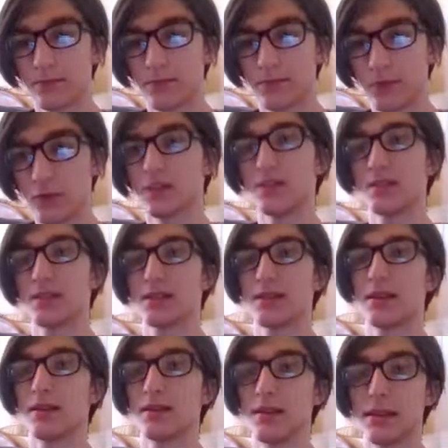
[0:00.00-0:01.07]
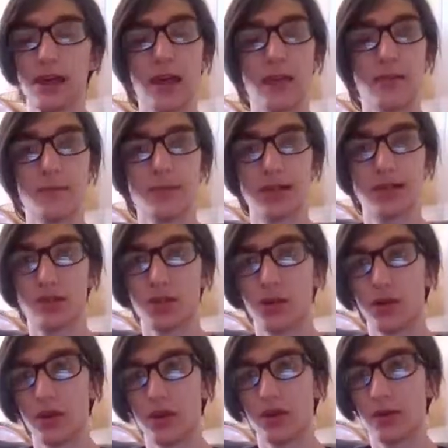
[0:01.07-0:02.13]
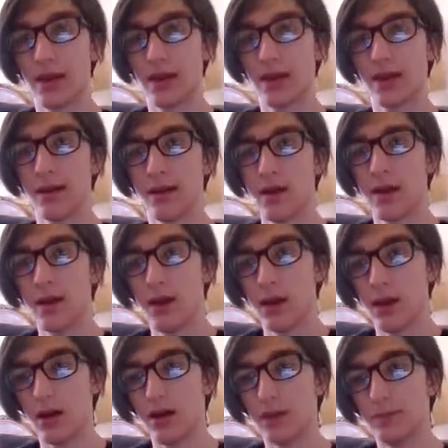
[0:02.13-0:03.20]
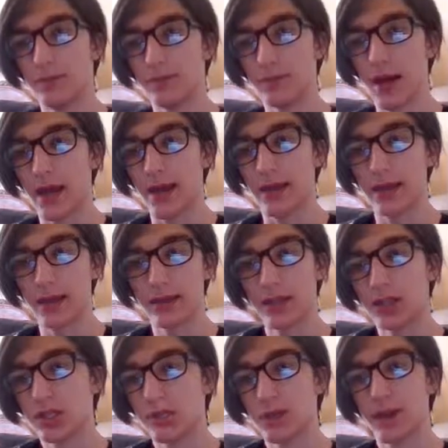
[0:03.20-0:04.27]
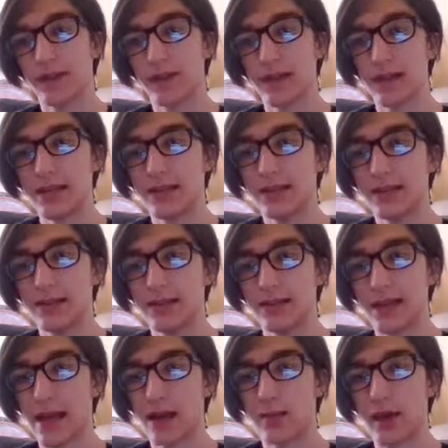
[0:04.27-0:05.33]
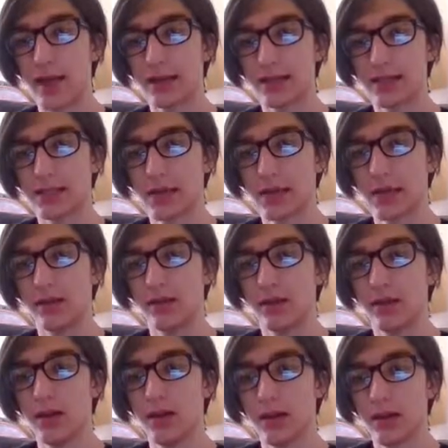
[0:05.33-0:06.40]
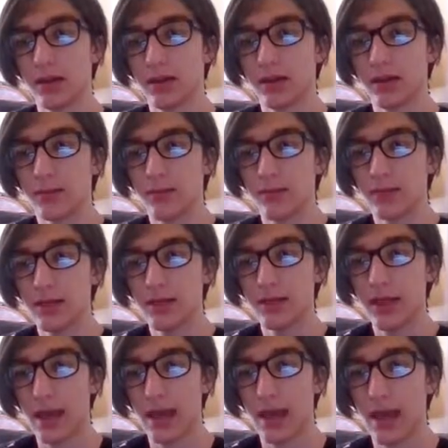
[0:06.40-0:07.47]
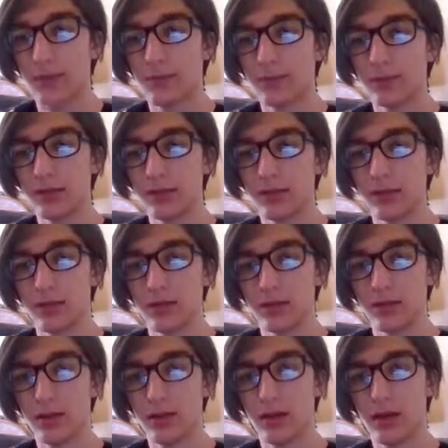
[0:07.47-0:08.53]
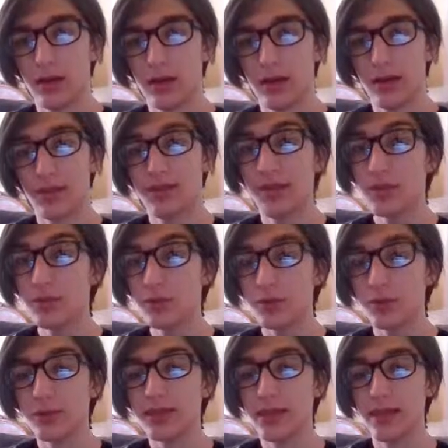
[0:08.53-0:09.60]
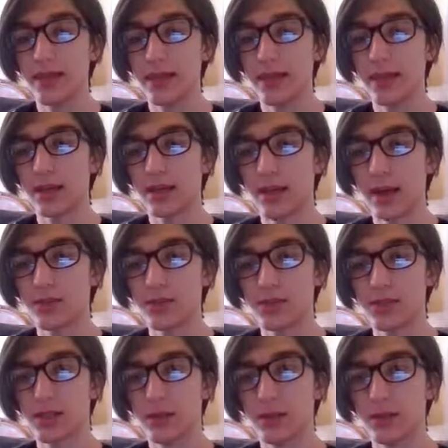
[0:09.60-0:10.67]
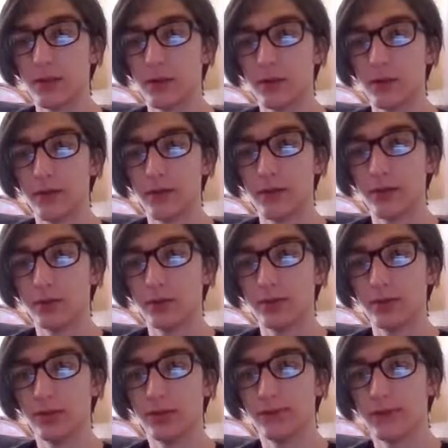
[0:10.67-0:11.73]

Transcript: Force him to Psychic again, but that's totally okay. I got the chip off that I needed. Now Magneton can pretty happily Thunderbolt, I think. I'm just going to go for a Thunderbolt.